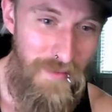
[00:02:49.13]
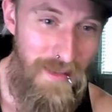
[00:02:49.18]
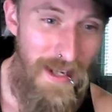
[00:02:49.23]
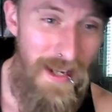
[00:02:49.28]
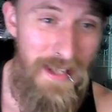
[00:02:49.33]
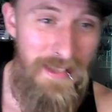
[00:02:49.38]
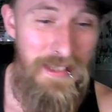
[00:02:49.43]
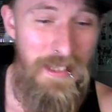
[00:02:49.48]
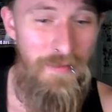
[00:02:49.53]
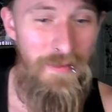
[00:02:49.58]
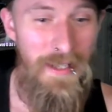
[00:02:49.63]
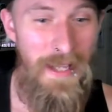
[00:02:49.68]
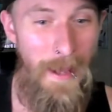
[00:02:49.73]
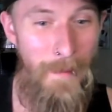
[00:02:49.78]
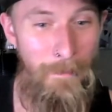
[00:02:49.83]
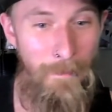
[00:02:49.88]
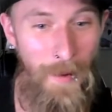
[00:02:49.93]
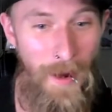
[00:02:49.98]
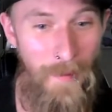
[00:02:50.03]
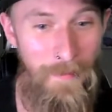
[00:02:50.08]
It's even
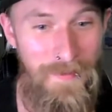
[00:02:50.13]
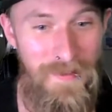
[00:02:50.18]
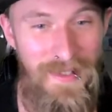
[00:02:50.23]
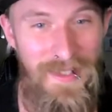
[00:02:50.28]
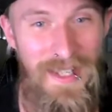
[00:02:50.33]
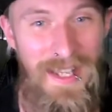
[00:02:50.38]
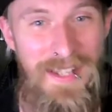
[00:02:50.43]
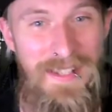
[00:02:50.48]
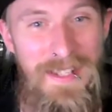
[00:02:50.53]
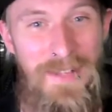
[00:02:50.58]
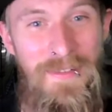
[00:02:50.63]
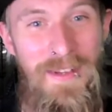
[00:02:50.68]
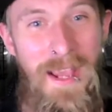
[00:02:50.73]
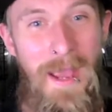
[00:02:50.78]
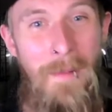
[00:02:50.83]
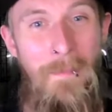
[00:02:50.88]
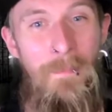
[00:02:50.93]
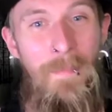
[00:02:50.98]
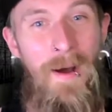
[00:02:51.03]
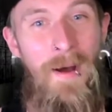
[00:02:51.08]
getting bumped. It's even
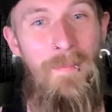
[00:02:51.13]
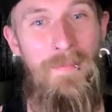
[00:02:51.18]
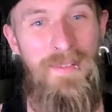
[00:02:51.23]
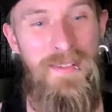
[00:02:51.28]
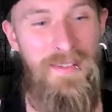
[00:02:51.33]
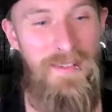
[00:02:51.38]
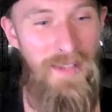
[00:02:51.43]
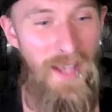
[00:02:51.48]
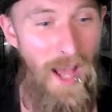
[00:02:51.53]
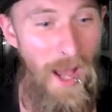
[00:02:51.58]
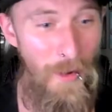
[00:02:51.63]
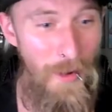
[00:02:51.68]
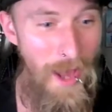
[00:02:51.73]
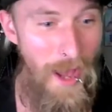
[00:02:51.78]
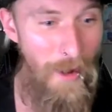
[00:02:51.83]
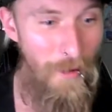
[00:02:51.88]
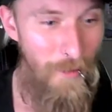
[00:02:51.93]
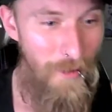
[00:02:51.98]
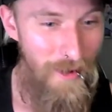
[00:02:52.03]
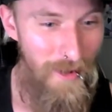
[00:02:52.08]
getting bumped. Oh
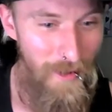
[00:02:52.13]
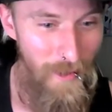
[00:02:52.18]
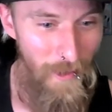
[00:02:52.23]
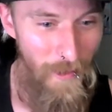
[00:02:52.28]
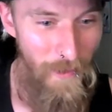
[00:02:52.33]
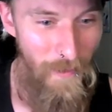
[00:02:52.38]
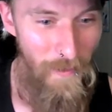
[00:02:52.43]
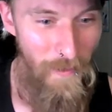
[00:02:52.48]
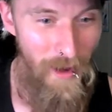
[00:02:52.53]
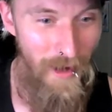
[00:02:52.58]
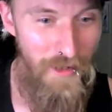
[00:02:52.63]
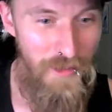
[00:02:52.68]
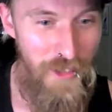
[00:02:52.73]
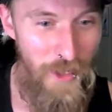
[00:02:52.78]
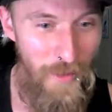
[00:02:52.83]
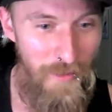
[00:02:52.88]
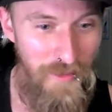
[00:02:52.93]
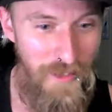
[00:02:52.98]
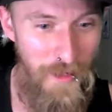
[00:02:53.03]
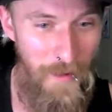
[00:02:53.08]
no, I didn't
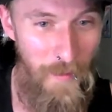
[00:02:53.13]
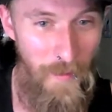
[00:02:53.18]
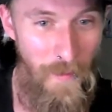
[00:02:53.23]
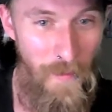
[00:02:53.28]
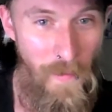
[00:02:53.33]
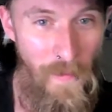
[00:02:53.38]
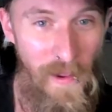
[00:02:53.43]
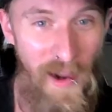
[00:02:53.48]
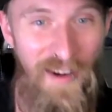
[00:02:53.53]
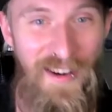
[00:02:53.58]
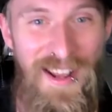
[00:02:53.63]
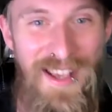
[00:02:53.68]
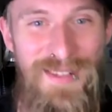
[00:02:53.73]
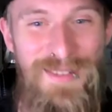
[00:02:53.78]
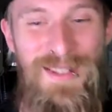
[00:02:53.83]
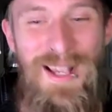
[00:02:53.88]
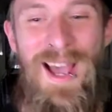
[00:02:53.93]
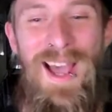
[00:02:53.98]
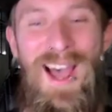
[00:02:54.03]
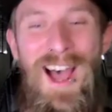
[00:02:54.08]
show it to you. There it is.
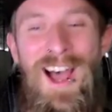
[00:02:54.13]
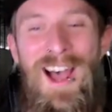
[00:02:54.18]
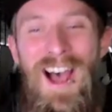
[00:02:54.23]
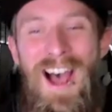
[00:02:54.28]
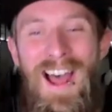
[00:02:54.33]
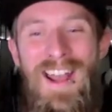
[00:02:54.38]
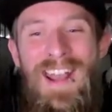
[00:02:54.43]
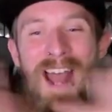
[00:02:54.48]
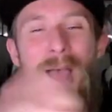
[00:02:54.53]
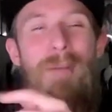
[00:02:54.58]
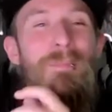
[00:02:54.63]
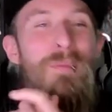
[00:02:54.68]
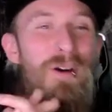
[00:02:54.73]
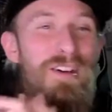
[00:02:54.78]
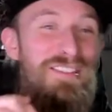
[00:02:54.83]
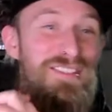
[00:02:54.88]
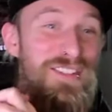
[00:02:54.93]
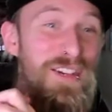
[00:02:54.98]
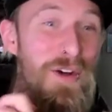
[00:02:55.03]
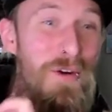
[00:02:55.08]

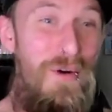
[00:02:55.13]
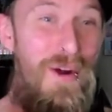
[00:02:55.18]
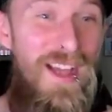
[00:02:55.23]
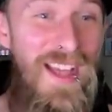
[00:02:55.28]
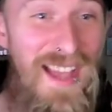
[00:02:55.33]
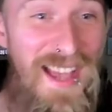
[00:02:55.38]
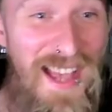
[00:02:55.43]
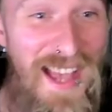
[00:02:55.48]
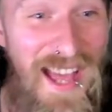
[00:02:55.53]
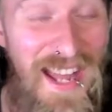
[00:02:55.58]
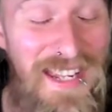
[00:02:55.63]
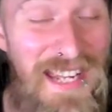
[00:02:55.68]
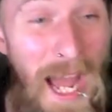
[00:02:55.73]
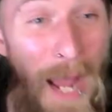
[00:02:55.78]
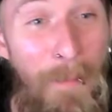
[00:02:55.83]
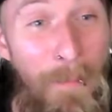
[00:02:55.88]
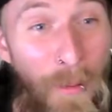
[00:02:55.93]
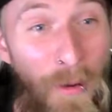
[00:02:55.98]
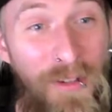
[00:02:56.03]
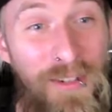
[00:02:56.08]
9.2.
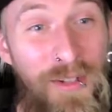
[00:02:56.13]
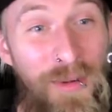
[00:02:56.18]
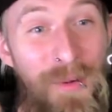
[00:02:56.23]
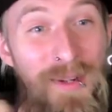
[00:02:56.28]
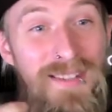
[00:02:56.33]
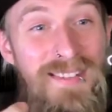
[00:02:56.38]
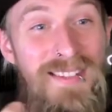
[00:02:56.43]
9.2 out of